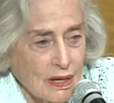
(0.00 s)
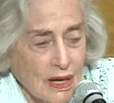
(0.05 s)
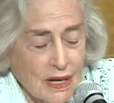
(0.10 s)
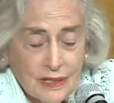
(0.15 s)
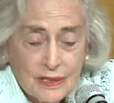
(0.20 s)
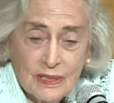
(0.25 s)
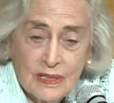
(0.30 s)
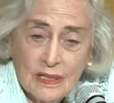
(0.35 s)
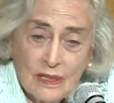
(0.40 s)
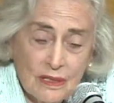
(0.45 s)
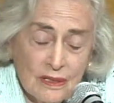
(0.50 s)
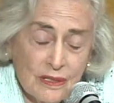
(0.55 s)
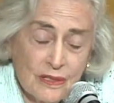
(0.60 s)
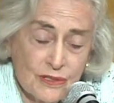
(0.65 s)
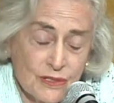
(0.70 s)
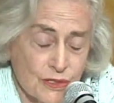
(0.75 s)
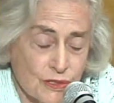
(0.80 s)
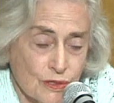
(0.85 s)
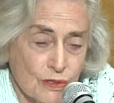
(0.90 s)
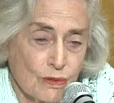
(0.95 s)
I tell the
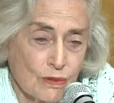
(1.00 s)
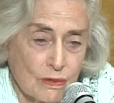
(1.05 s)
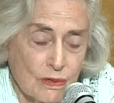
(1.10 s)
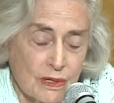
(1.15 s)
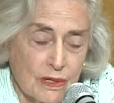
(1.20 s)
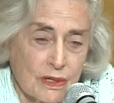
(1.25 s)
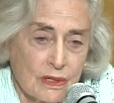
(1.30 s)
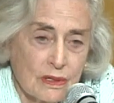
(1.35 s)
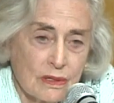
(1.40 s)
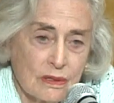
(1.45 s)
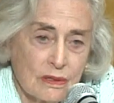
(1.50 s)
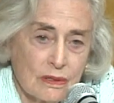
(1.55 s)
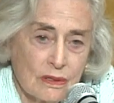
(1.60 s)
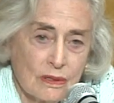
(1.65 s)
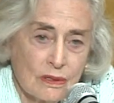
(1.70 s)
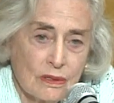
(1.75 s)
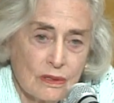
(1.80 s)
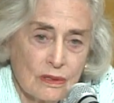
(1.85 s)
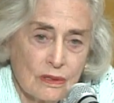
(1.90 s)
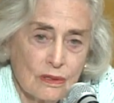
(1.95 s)
story
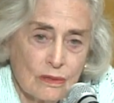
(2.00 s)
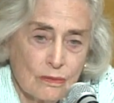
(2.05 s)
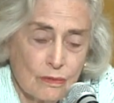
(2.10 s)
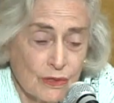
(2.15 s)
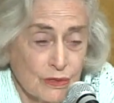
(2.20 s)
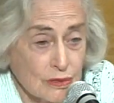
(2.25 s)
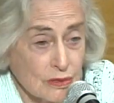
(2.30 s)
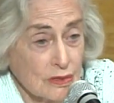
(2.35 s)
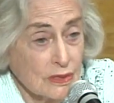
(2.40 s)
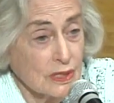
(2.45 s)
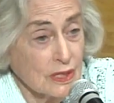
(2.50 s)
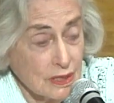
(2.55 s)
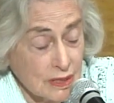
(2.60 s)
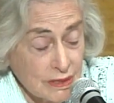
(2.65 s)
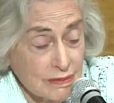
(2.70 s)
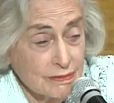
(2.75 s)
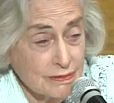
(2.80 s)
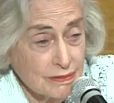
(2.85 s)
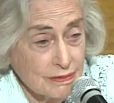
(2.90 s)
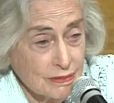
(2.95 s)
with
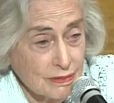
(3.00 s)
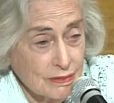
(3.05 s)
love.